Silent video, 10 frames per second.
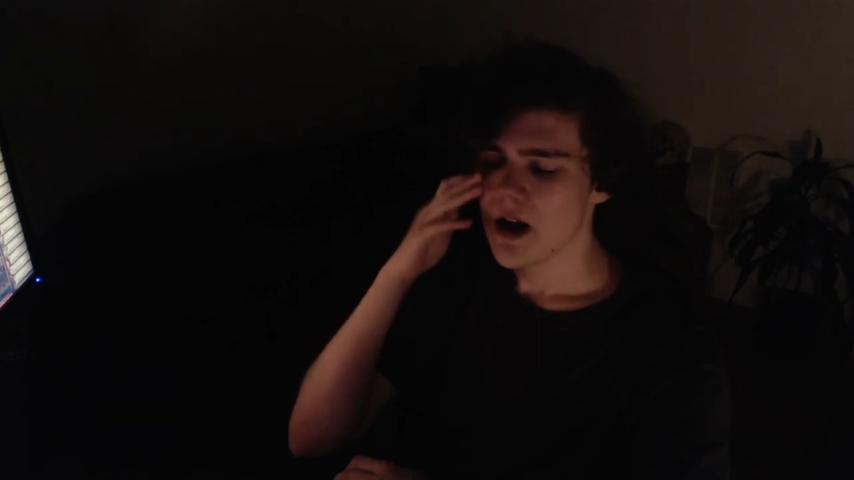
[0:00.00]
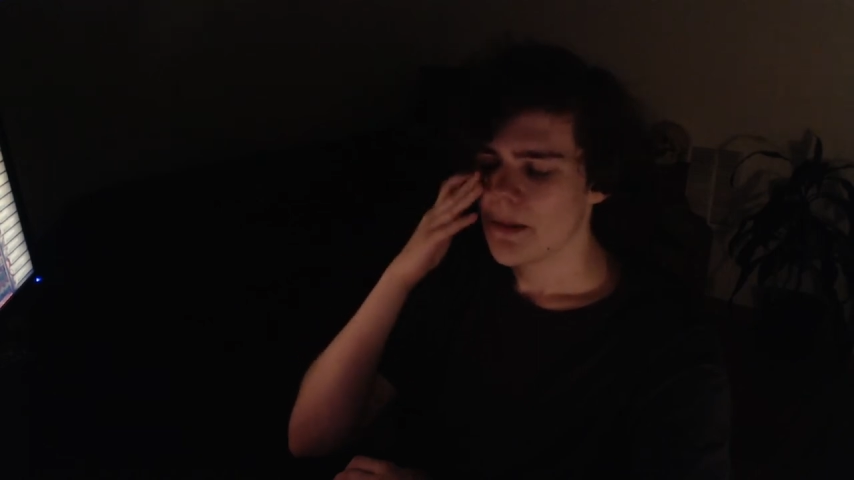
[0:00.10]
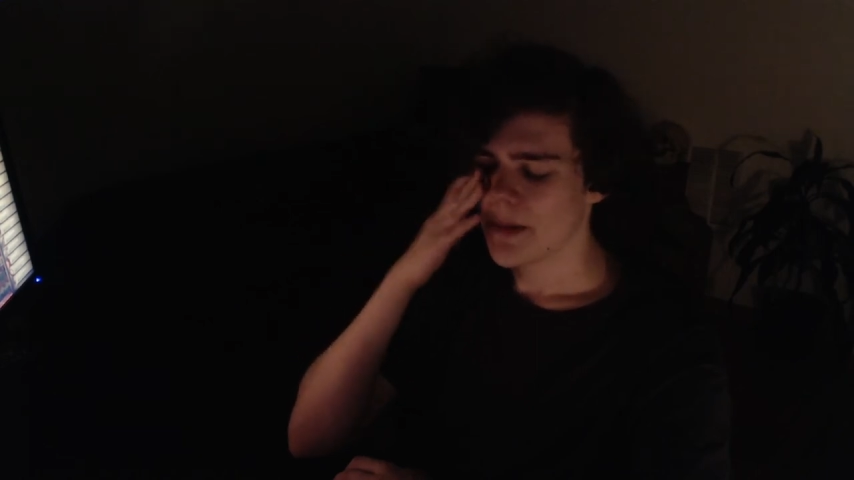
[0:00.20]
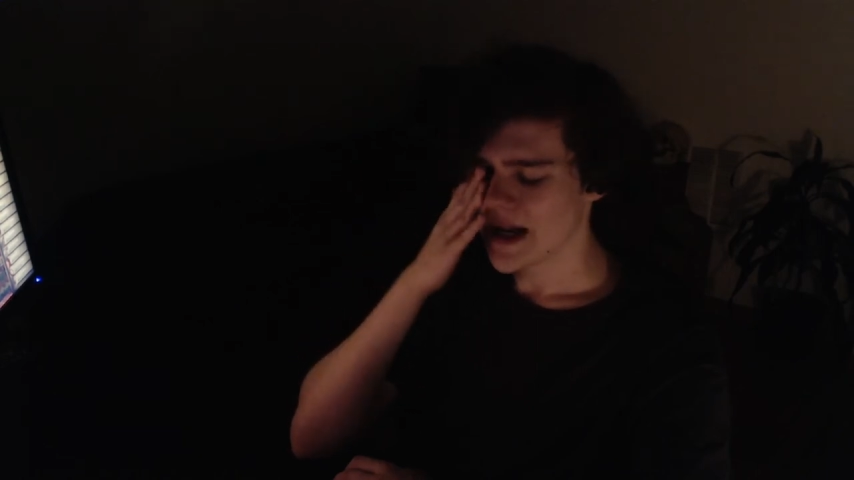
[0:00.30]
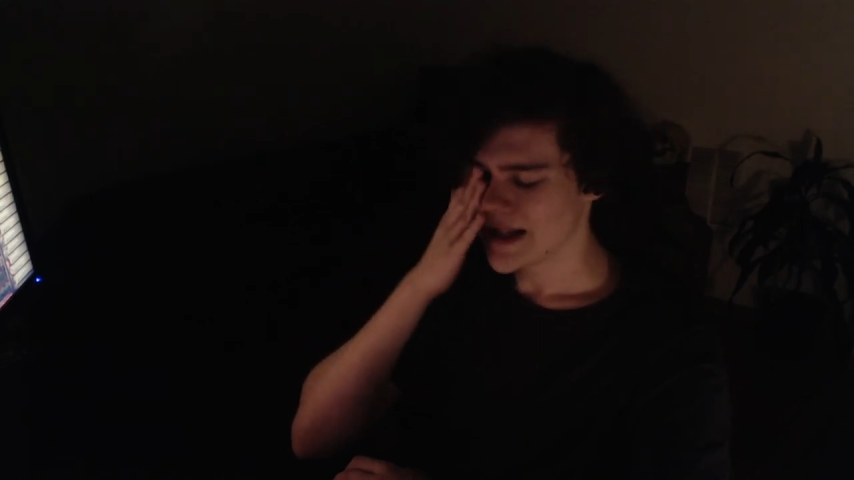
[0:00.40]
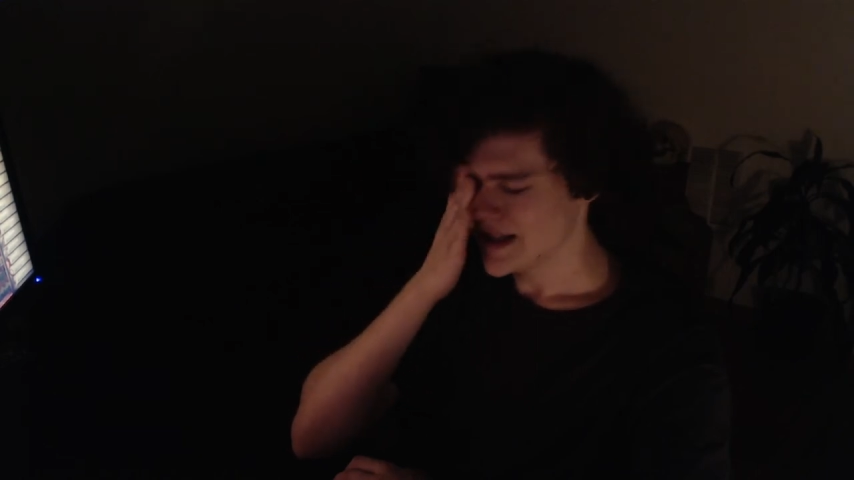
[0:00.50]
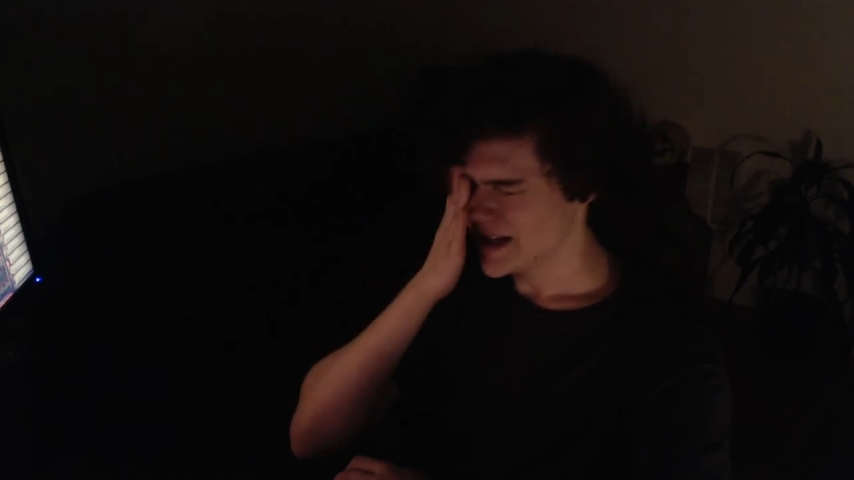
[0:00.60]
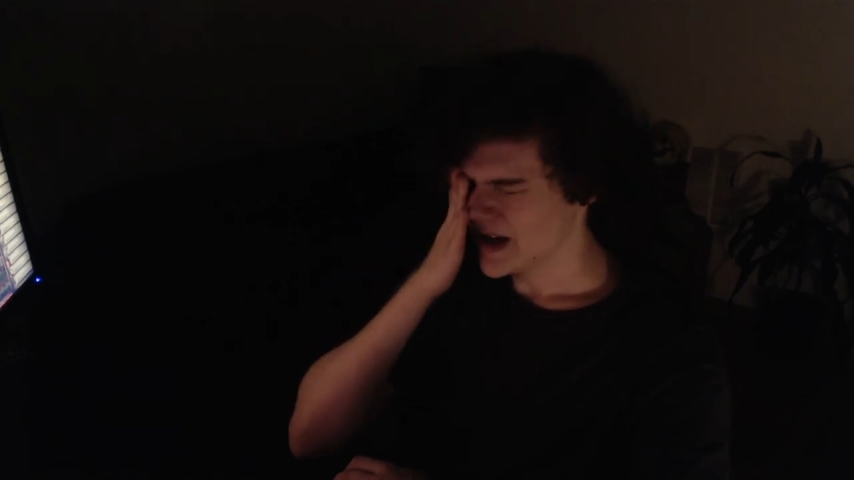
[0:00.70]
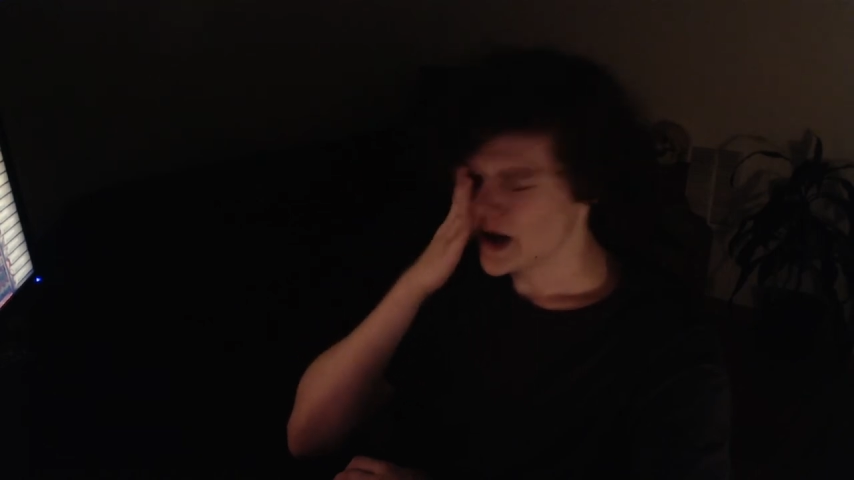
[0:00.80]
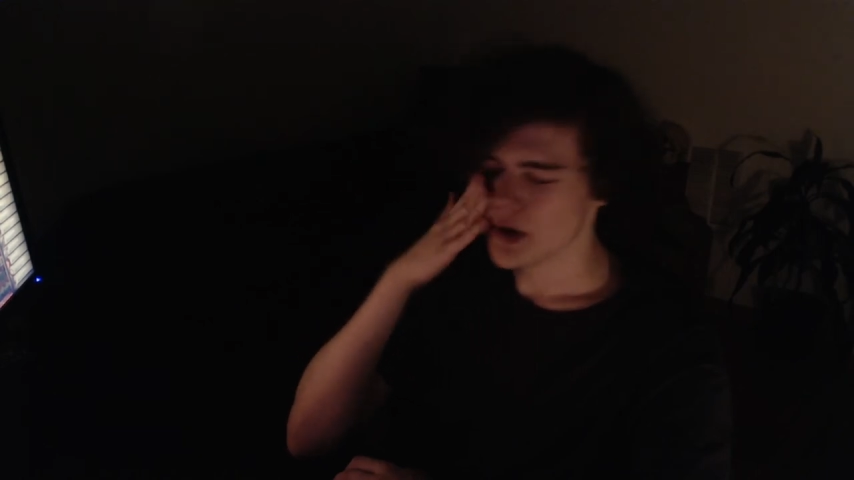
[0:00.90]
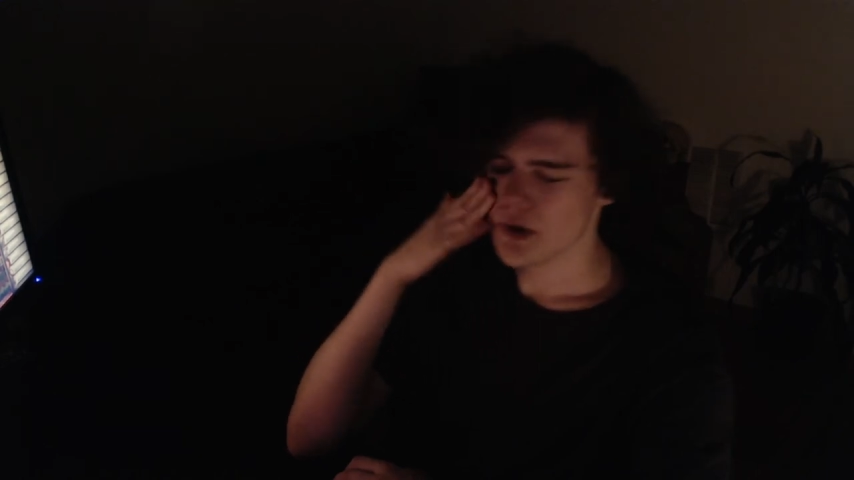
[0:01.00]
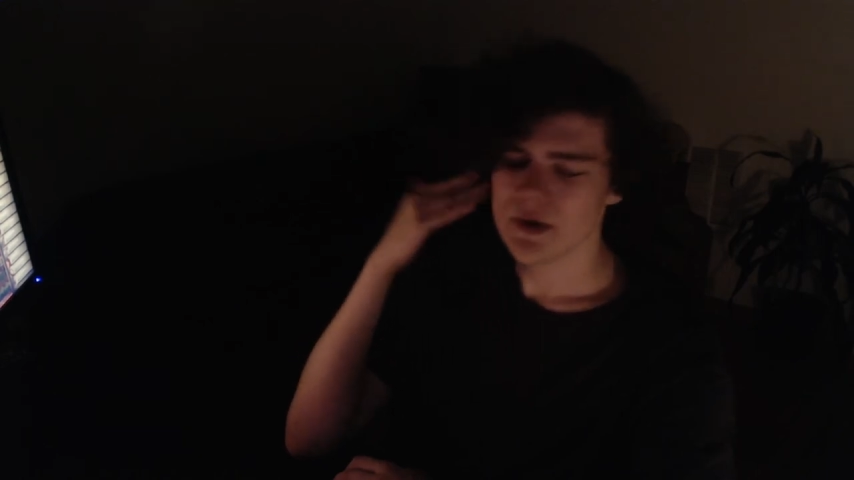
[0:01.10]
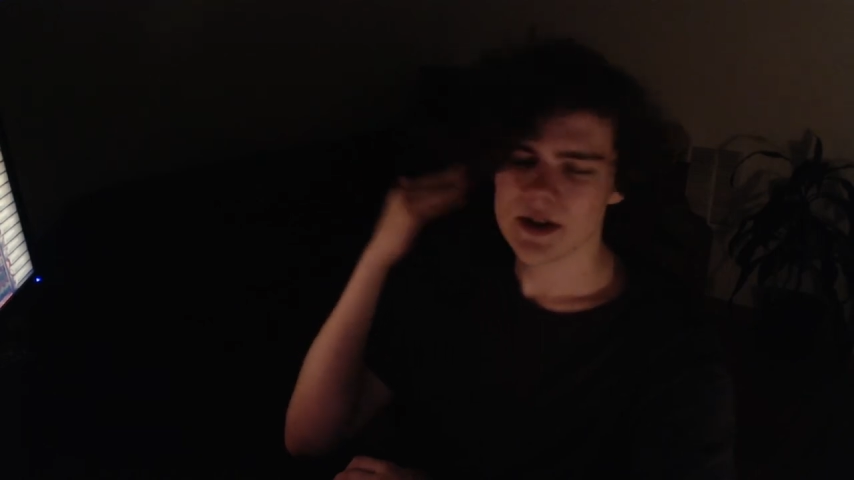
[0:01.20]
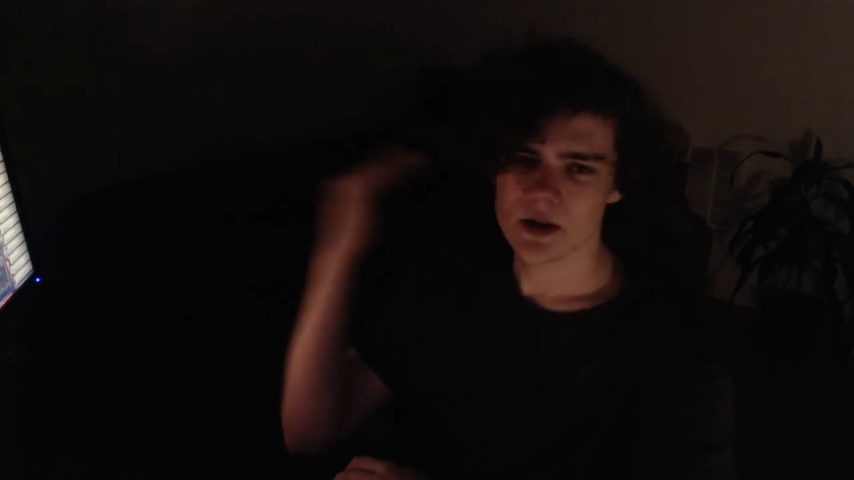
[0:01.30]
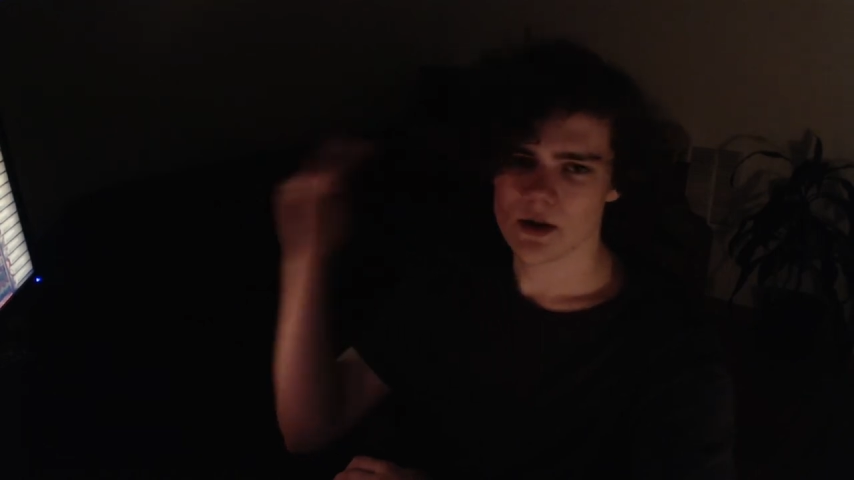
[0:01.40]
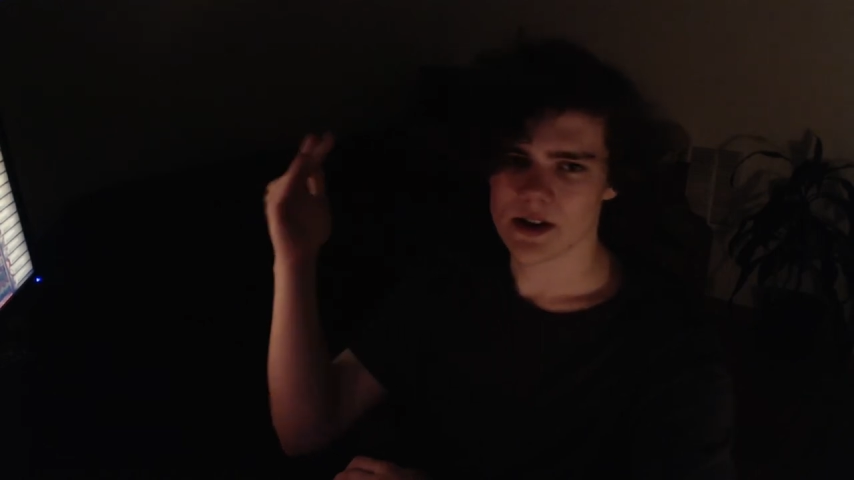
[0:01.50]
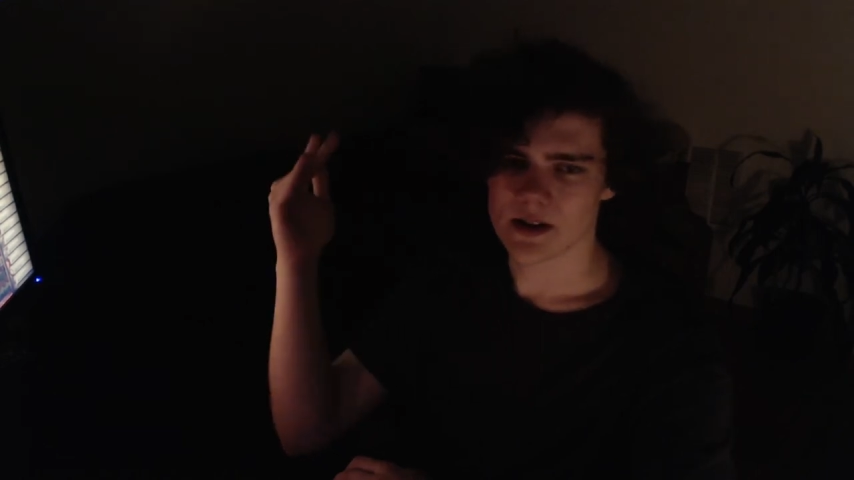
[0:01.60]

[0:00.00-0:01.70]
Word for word: but I see a new serial killer